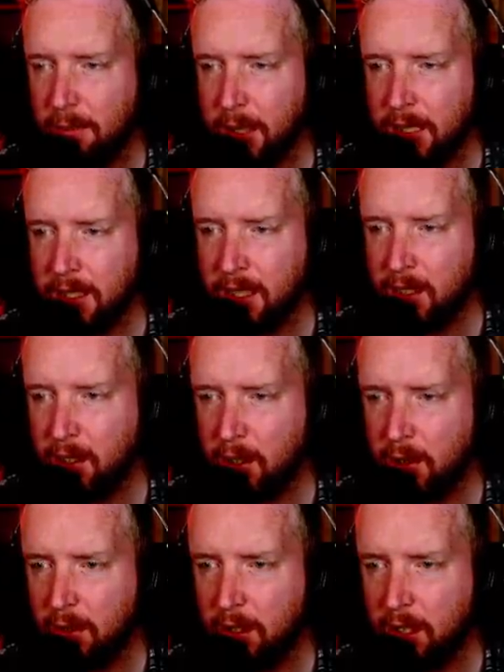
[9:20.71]
PC
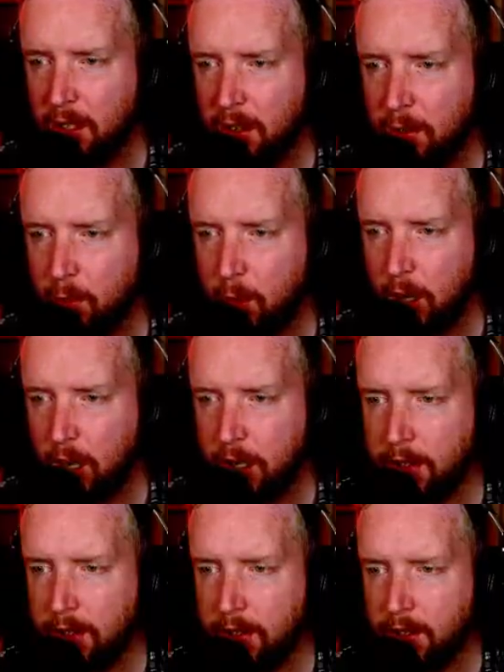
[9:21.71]
issues are the
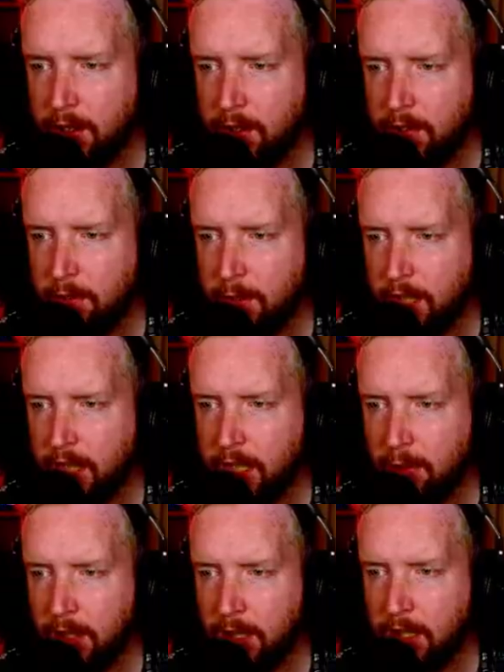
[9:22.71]
worst,
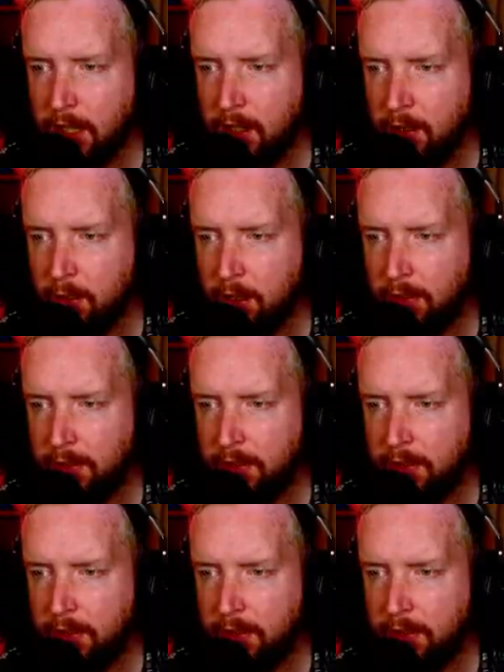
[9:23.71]
particularly when it's your hard drive.